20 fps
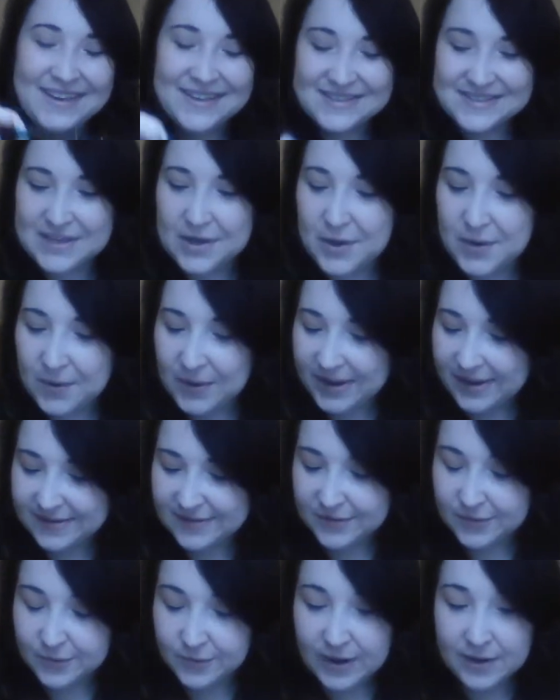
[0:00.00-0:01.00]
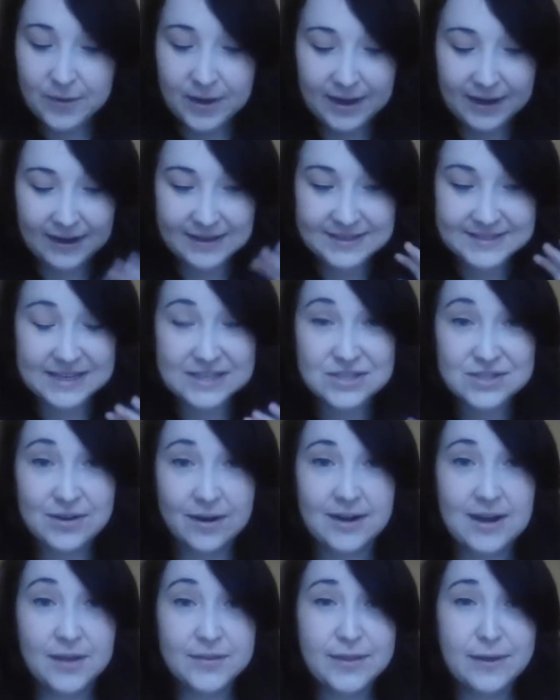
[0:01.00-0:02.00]
So it's a great way, and I say
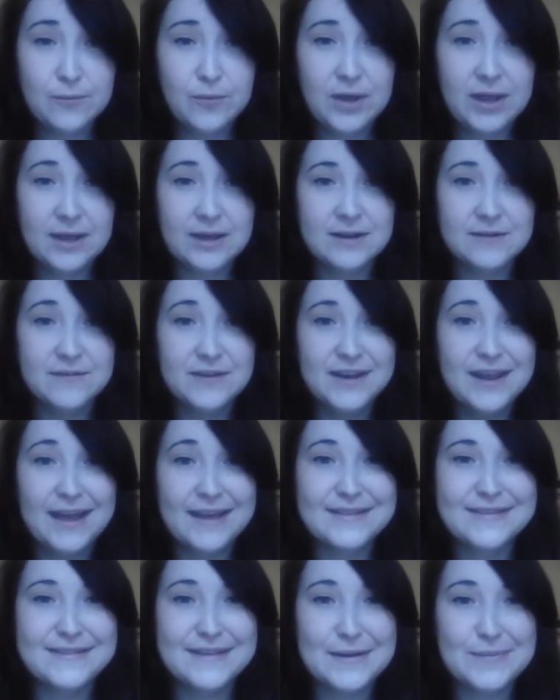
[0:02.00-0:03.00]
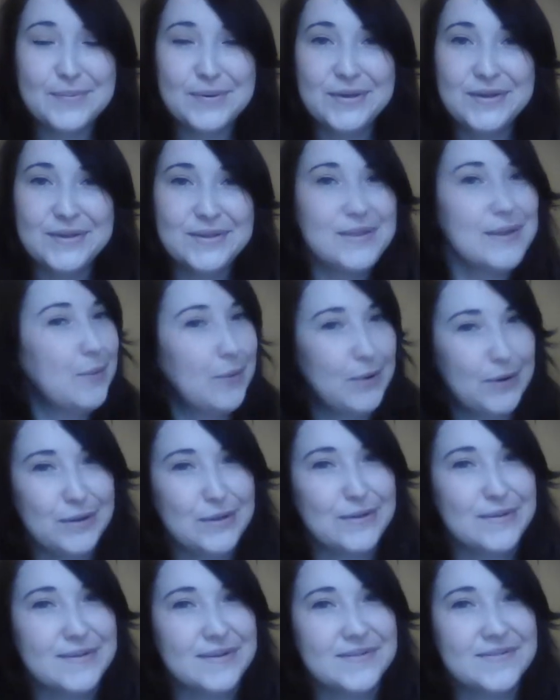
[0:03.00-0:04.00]
start out that way, and if it ends up they want to
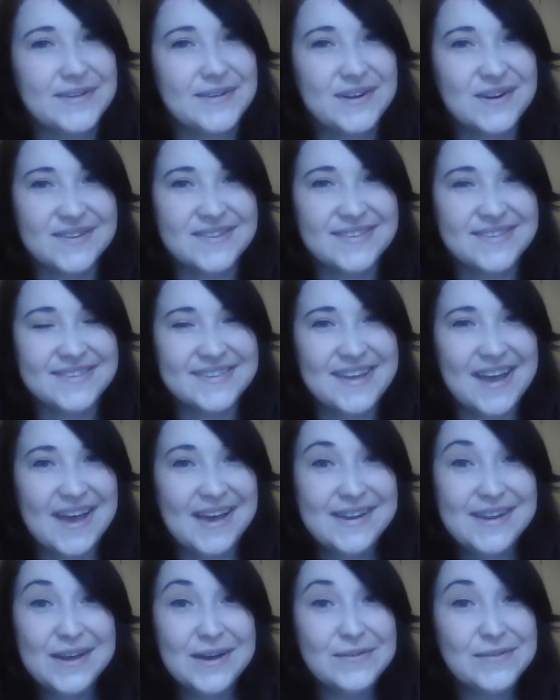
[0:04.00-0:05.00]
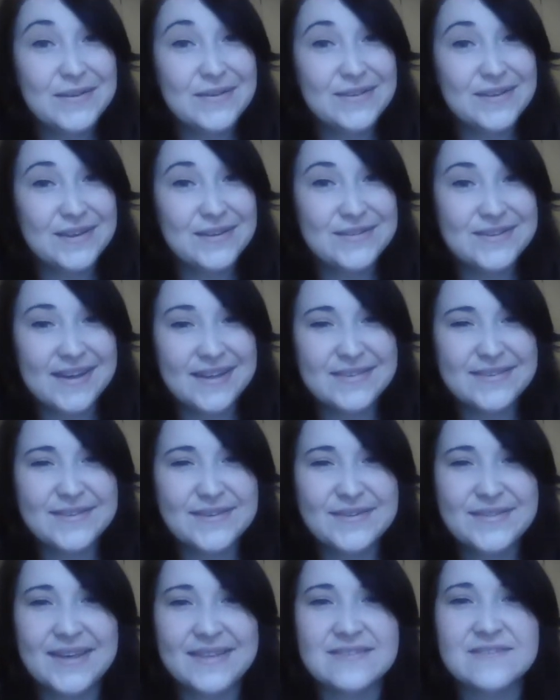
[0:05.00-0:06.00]
use their fingers instead of using a
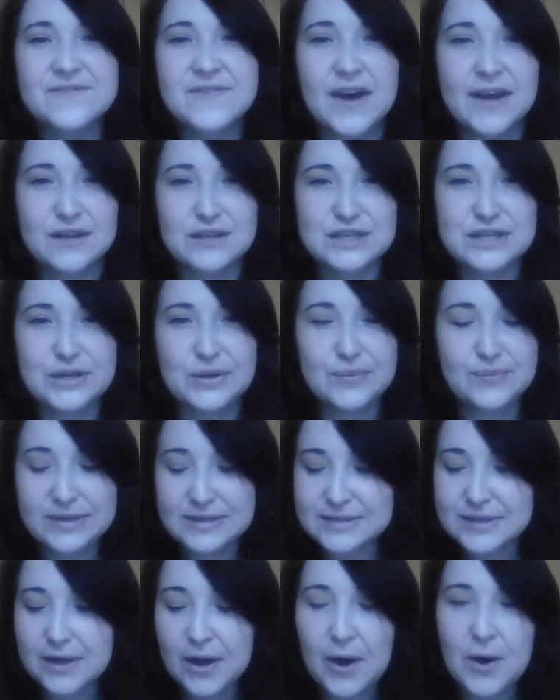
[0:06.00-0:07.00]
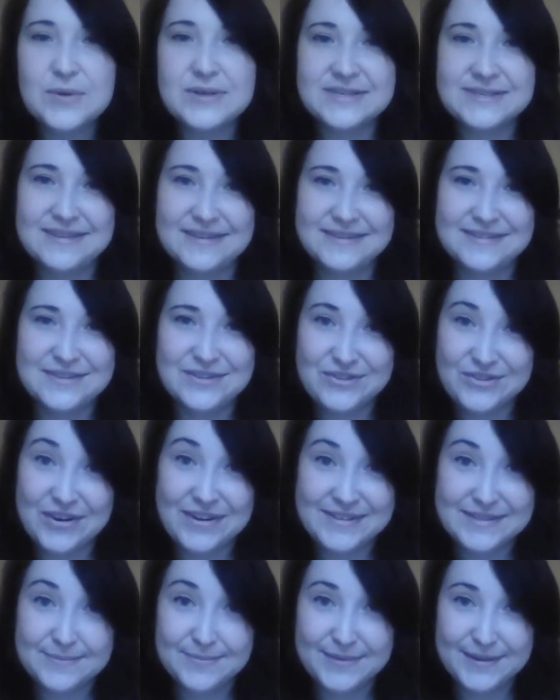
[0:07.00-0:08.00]
utensil, that's fine too, but it's always nice to
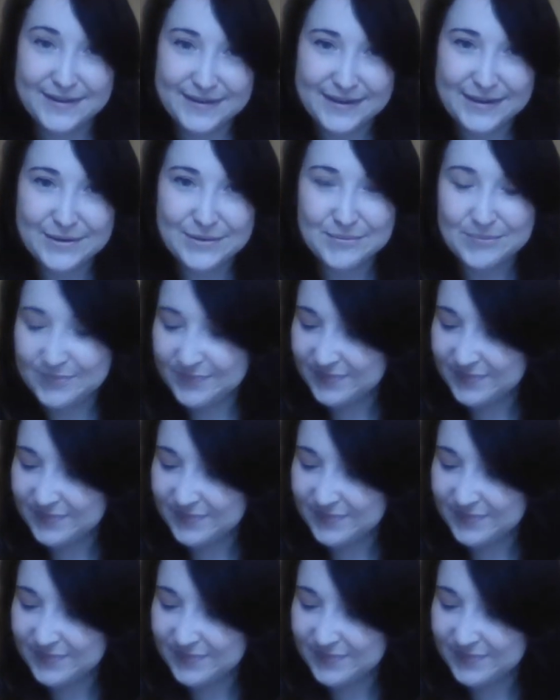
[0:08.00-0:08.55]
try something new.